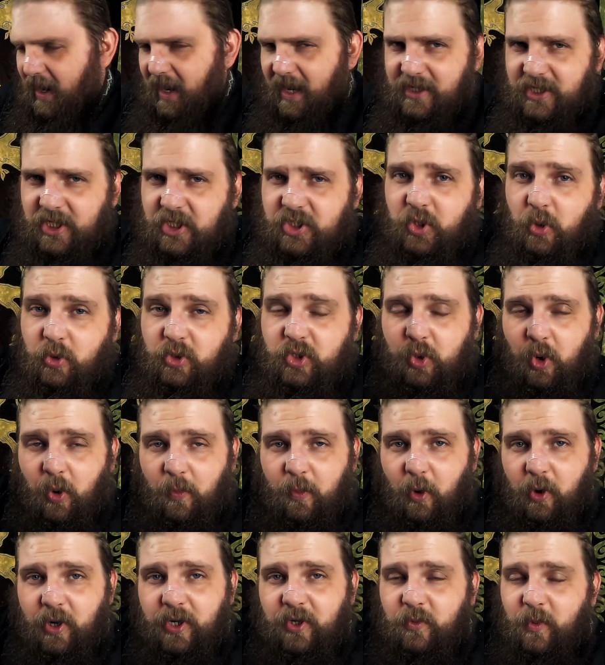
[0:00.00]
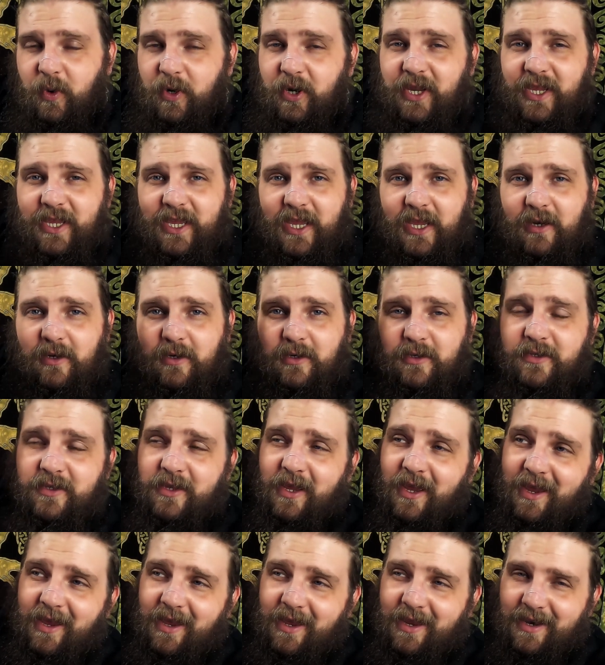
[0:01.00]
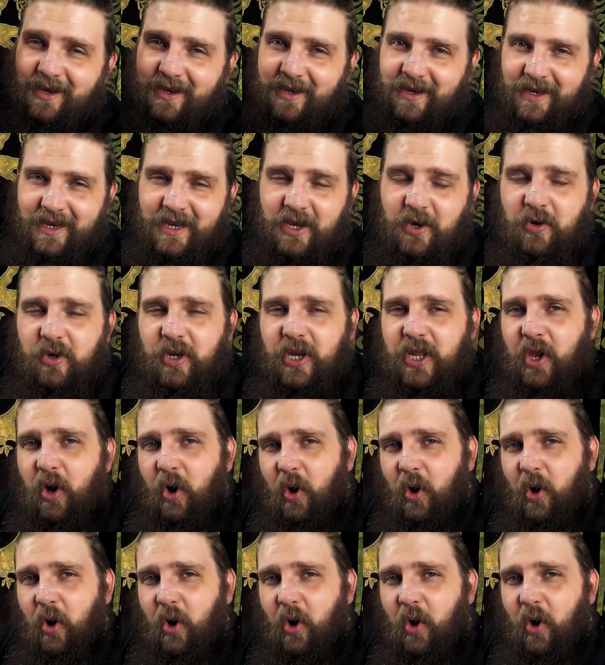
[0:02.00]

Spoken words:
and did so to a point where he killed nearly